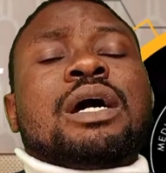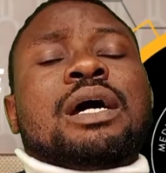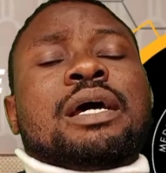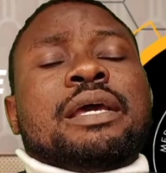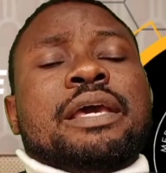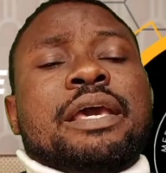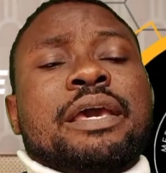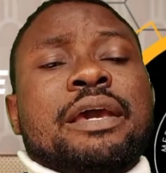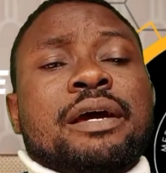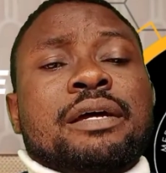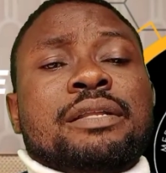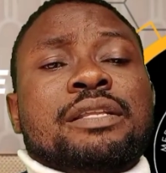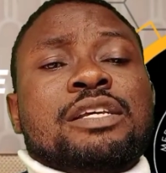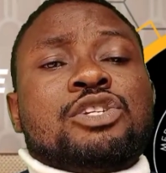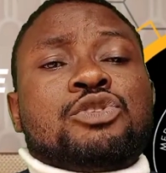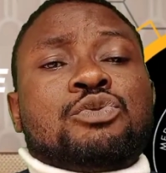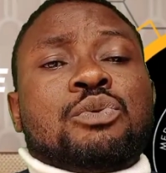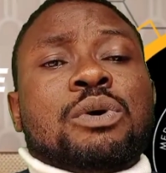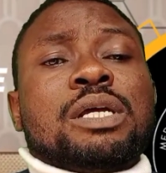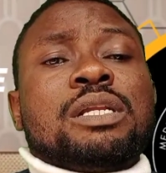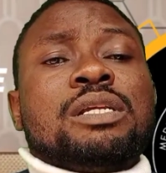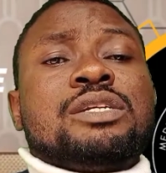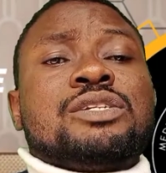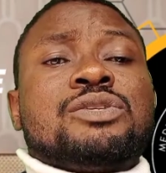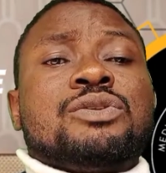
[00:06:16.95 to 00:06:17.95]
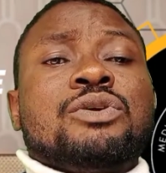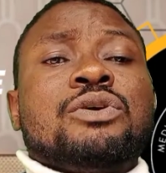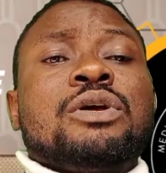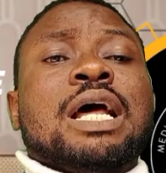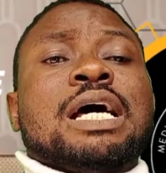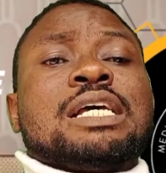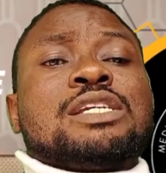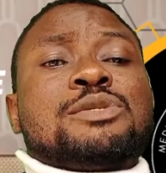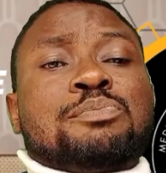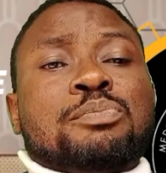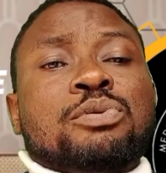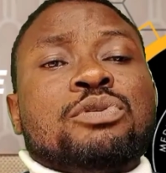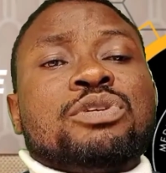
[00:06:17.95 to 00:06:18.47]
Here, this one is known
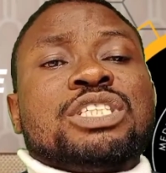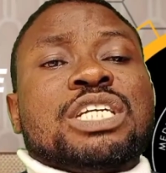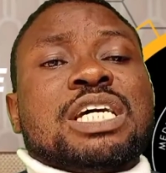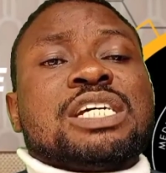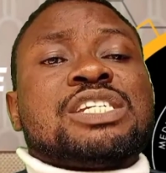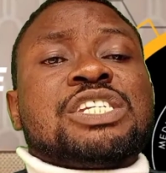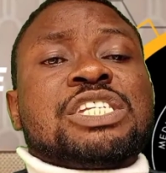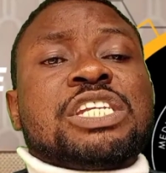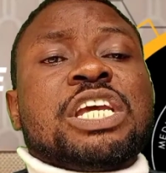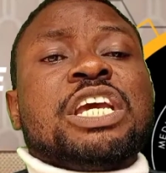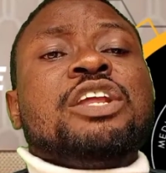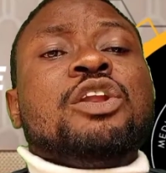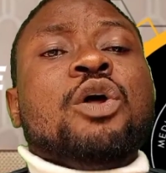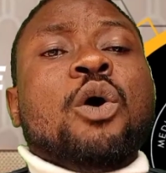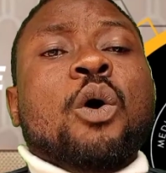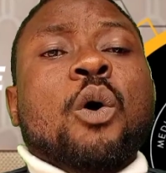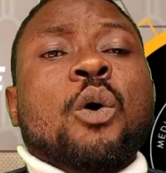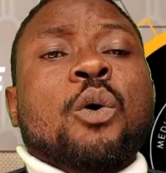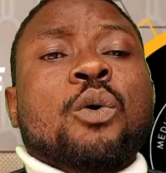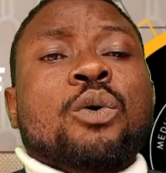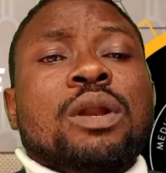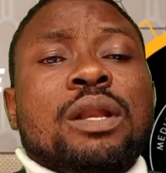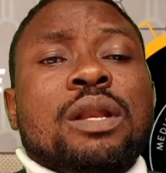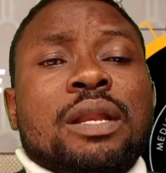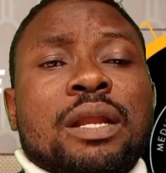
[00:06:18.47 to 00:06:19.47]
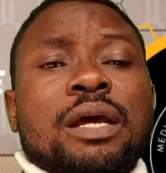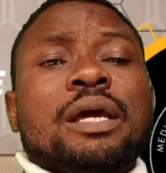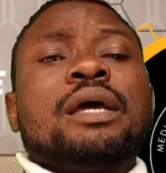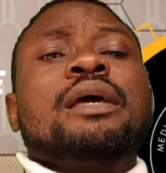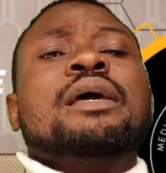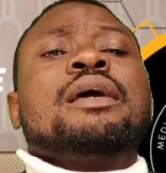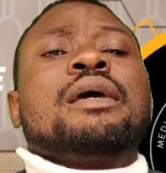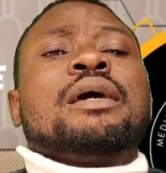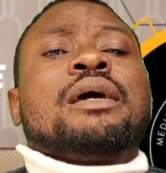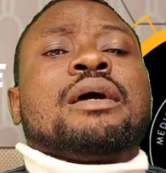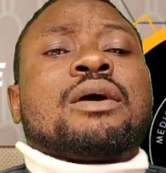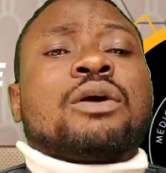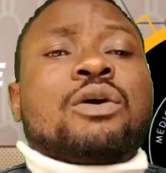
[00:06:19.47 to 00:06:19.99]
as progestin only
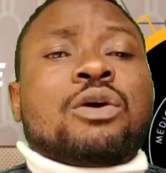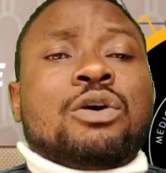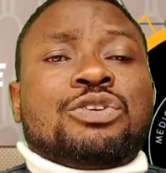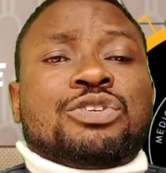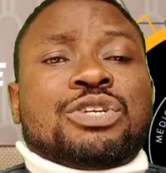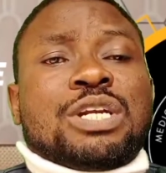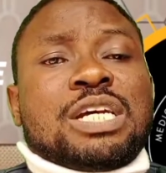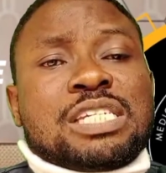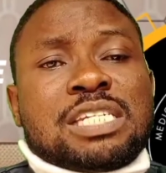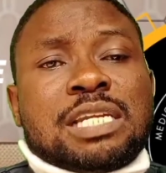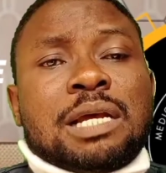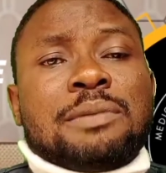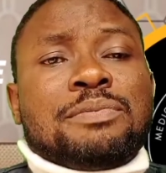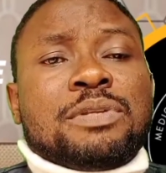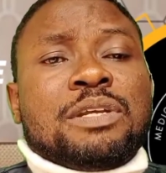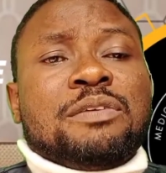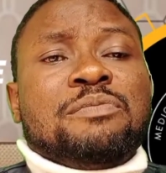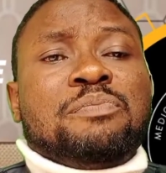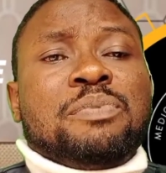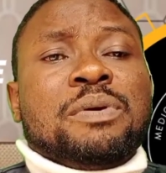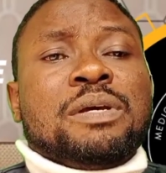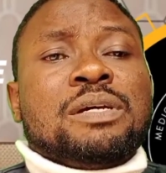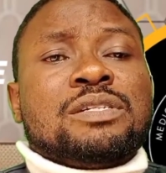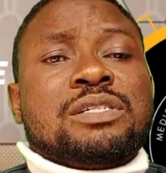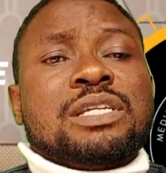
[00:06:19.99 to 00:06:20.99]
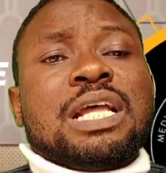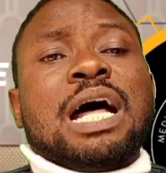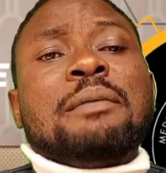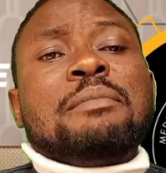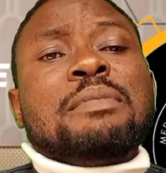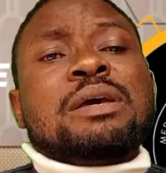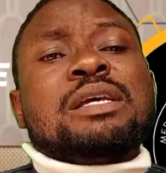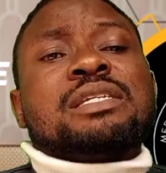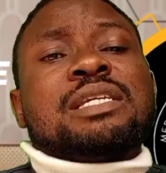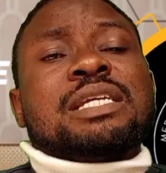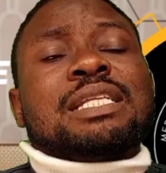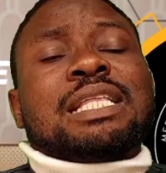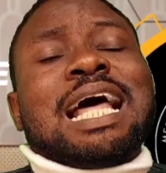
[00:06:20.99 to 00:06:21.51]
contraceptive pills. That
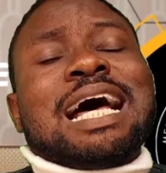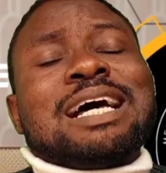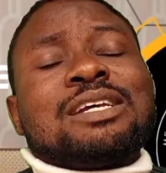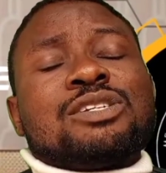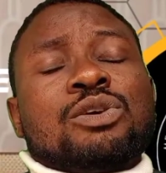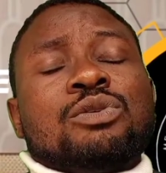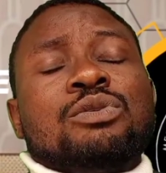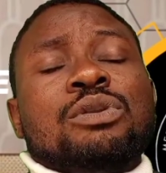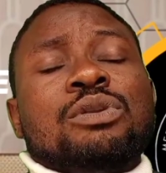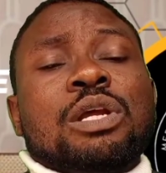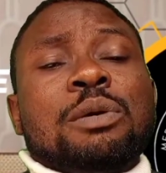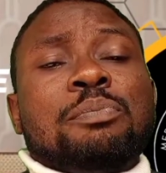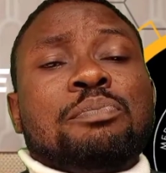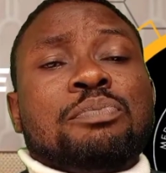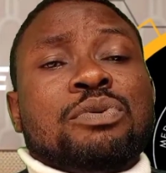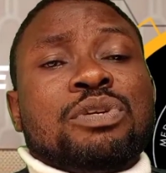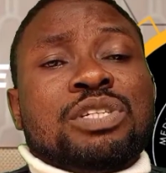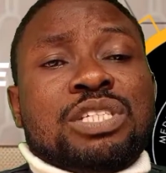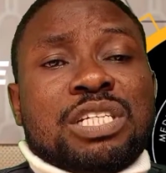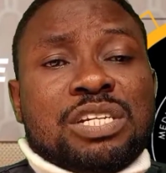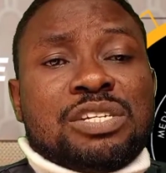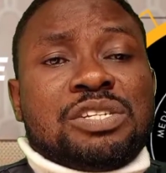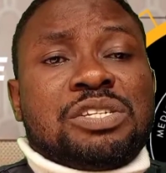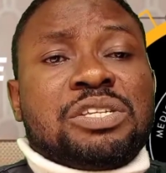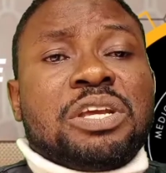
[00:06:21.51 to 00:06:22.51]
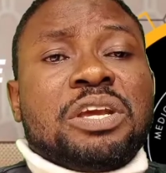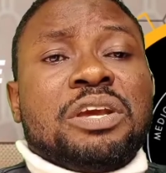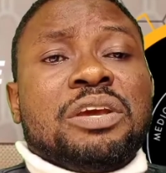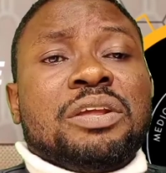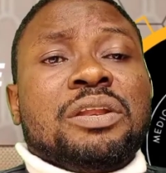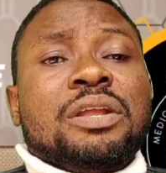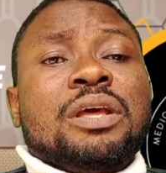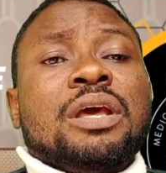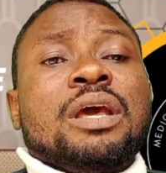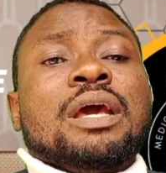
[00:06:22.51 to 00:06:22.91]
means it has only progestin.